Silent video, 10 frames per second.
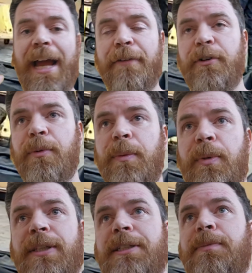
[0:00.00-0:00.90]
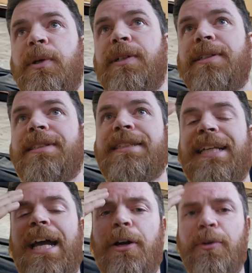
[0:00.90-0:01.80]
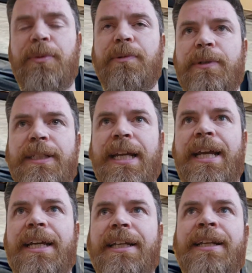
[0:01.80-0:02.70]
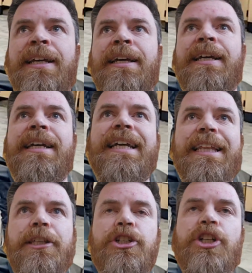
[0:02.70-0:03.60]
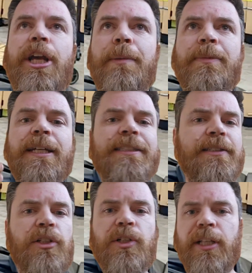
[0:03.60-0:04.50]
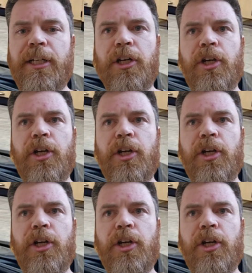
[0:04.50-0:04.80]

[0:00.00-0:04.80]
after we put these boulders is how do we retain, get the shape, doesn't look like a